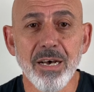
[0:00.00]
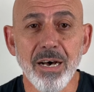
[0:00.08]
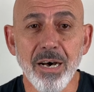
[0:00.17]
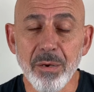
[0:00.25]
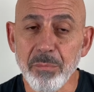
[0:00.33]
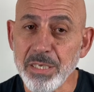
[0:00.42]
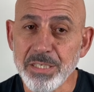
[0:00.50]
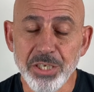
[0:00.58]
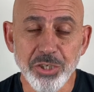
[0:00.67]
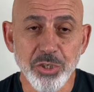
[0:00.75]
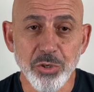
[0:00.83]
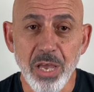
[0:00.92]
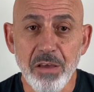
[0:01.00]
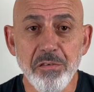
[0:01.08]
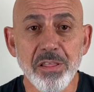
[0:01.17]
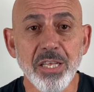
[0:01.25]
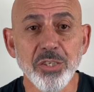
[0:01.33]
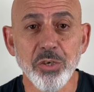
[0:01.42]
It teaches you
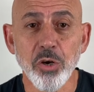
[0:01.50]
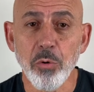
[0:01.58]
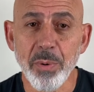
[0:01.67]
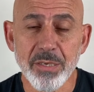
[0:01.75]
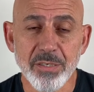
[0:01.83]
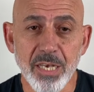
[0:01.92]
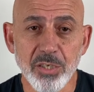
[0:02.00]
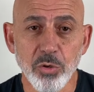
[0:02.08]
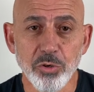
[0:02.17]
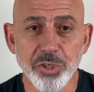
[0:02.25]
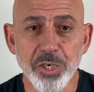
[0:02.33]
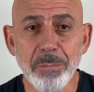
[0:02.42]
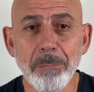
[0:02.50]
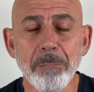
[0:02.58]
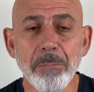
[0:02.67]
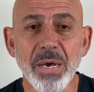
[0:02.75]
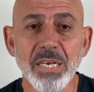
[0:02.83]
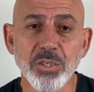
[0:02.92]
everything to know about Taitoshi,
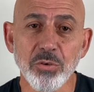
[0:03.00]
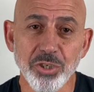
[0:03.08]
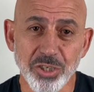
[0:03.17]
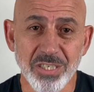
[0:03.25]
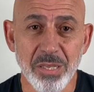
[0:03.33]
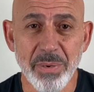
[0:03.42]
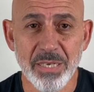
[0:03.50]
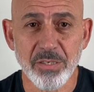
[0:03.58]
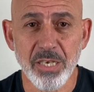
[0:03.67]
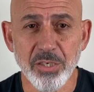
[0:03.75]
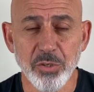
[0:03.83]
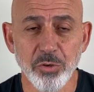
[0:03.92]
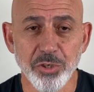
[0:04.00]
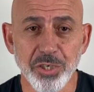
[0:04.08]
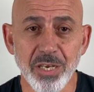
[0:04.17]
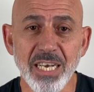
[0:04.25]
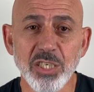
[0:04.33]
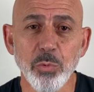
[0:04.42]
but it's not just about
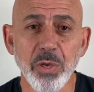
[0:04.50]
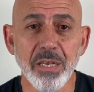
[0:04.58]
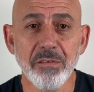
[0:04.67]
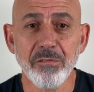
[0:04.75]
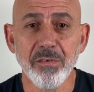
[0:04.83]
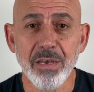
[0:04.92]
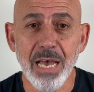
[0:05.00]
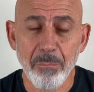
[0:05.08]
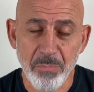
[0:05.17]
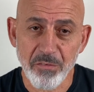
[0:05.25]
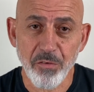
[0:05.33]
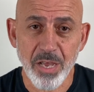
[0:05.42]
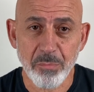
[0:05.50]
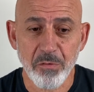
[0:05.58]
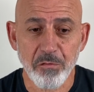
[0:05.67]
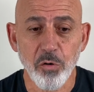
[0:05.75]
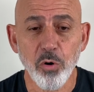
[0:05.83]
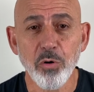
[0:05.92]
Taitoshi. As we amplified
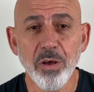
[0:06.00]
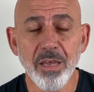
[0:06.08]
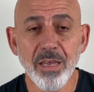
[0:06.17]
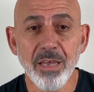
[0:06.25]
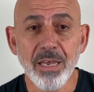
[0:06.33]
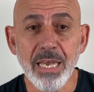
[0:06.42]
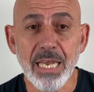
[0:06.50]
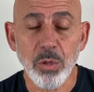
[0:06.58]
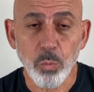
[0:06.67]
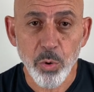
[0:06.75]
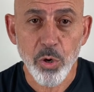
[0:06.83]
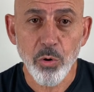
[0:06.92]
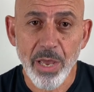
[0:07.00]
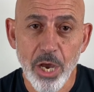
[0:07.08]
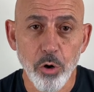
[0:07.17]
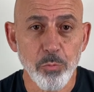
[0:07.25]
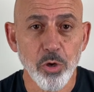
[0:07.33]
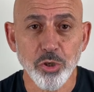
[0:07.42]
before, it will
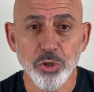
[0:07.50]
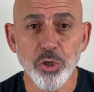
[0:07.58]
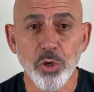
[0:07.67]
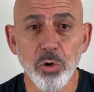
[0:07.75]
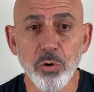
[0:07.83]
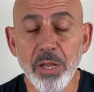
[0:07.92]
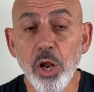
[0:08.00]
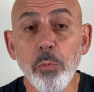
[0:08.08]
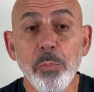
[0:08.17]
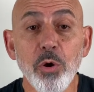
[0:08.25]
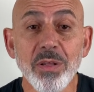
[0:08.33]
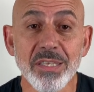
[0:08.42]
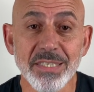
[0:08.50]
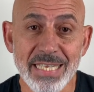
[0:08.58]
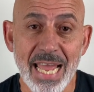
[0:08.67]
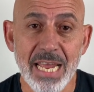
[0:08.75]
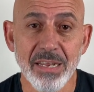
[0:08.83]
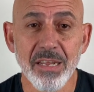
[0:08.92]
help your judo, it'll help you
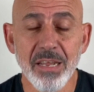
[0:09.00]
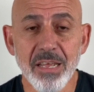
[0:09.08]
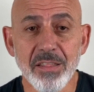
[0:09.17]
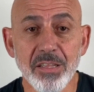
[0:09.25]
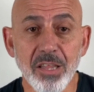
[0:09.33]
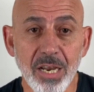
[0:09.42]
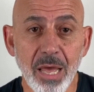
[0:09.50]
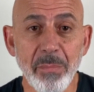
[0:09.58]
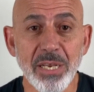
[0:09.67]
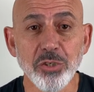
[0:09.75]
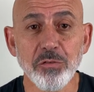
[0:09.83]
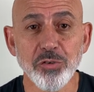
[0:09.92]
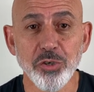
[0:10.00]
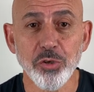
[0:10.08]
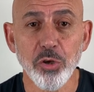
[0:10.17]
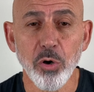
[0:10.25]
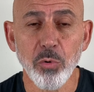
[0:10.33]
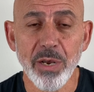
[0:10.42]
understand the dynamics of
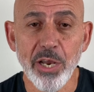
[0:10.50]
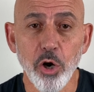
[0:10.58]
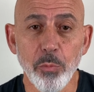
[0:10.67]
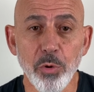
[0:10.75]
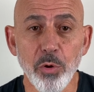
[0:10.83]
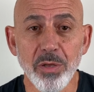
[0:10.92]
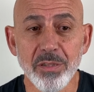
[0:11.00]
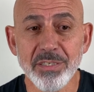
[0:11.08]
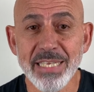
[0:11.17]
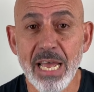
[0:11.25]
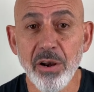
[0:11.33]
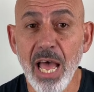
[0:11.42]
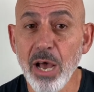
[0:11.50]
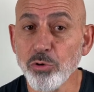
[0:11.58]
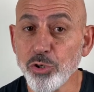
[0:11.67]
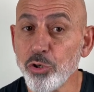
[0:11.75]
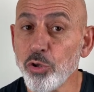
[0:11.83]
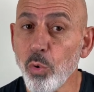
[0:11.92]
judo, it'll help you understand
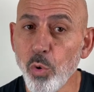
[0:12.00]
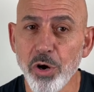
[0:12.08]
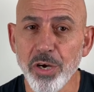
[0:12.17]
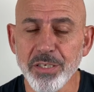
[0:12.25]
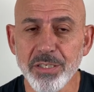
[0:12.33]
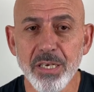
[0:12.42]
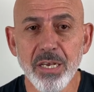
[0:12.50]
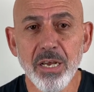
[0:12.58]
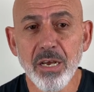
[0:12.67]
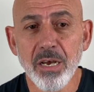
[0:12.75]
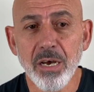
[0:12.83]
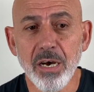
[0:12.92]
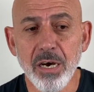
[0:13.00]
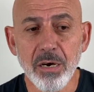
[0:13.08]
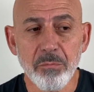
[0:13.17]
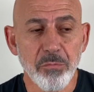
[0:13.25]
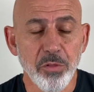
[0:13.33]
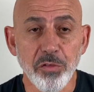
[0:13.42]
how judo works.
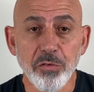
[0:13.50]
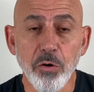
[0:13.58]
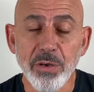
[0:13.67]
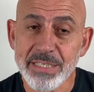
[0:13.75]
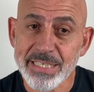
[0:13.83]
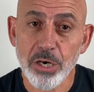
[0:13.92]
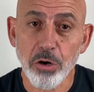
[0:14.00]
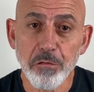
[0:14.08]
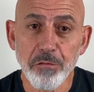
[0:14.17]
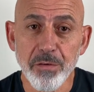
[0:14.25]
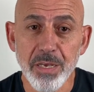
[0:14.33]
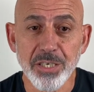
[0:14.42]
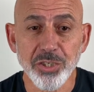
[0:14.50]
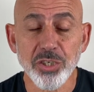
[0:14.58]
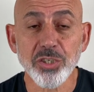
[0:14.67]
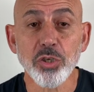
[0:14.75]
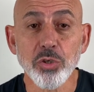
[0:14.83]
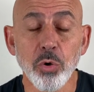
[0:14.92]
The throw itself is
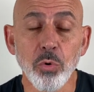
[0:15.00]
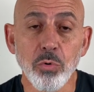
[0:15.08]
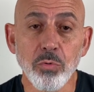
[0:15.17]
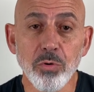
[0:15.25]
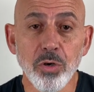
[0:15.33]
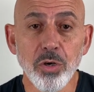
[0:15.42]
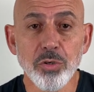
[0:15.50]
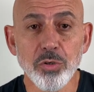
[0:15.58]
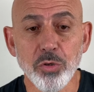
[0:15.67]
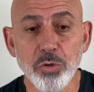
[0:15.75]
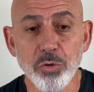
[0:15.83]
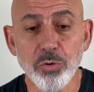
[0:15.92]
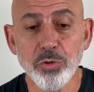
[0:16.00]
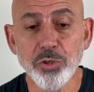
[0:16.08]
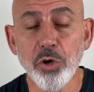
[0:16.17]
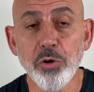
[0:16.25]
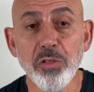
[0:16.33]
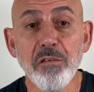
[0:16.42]
just a tool to
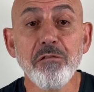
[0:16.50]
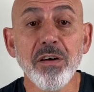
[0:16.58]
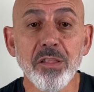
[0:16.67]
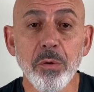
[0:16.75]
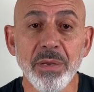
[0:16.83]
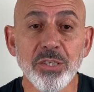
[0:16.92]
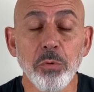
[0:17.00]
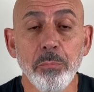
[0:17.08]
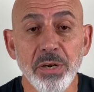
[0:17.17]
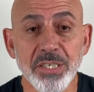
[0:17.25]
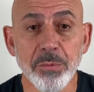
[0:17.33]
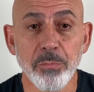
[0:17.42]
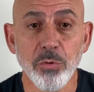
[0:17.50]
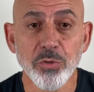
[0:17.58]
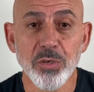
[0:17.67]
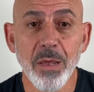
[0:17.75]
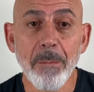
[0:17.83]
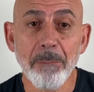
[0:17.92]
show you the fundamental
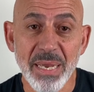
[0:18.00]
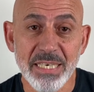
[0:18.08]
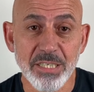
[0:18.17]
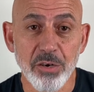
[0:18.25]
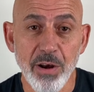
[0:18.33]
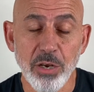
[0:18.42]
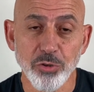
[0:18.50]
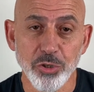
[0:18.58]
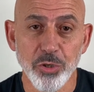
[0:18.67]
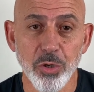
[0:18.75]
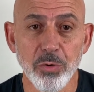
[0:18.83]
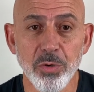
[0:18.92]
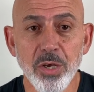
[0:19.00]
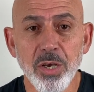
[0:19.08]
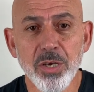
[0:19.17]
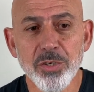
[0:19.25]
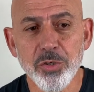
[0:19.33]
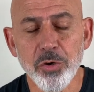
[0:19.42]
principles based around judo.
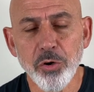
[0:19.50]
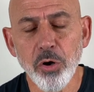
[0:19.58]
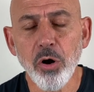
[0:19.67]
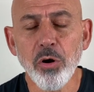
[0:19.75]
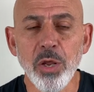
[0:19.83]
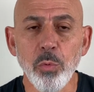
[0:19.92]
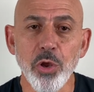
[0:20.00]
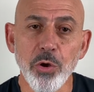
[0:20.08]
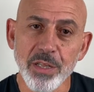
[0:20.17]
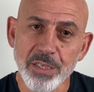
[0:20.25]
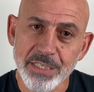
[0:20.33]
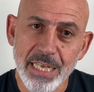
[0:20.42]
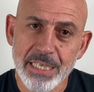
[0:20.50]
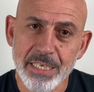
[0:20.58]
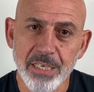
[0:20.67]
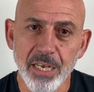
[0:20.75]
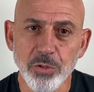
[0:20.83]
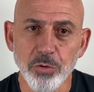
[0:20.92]
So not only will you understand the
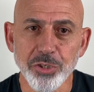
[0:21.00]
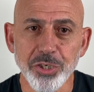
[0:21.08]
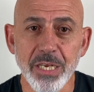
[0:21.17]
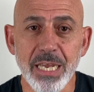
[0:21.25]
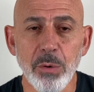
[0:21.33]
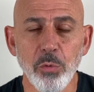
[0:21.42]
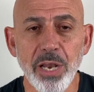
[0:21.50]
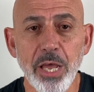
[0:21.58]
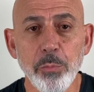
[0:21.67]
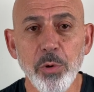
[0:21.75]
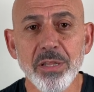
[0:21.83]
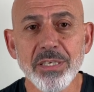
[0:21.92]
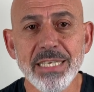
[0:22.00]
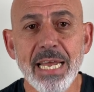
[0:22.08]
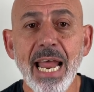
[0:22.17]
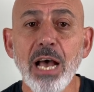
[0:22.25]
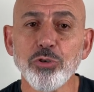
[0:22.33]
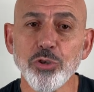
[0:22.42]
Taitoshi, it will help you
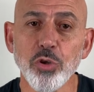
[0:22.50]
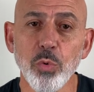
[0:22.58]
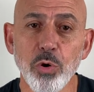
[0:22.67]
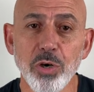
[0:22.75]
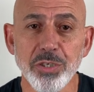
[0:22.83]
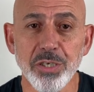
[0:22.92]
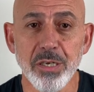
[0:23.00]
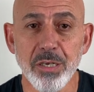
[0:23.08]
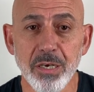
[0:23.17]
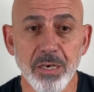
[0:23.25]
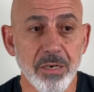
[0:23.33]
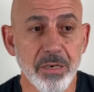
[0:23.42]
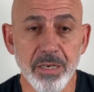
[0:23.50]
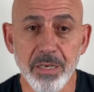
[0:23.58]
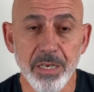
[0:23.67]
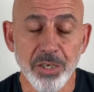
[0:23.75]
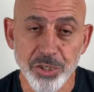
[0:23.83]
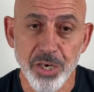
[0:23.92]
understand how judo works
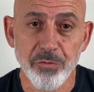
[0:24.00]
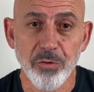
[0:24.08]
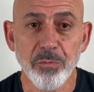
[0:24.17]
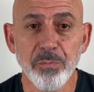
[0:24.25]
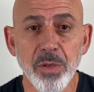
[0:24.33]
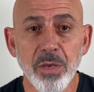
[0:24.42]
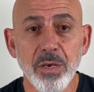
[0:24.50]
in general.